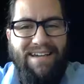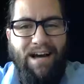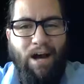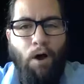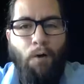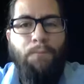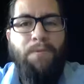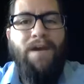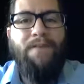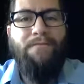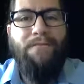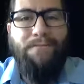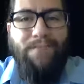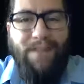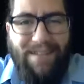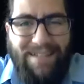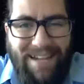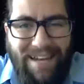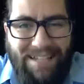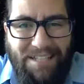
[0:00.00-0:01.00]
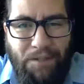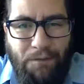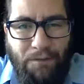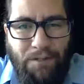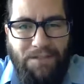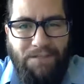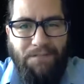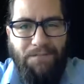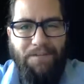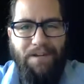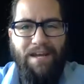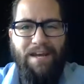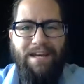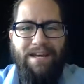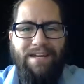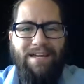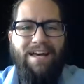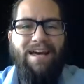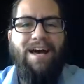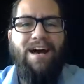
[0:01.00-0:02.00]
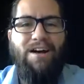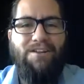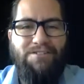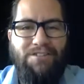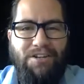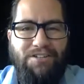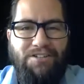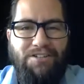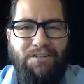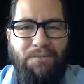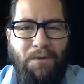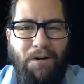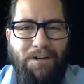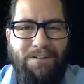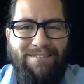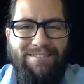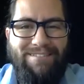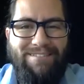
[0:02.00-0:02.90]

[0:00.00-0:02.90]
Hope you have a fantastic rest of your day. I'll talk to you tomorrow.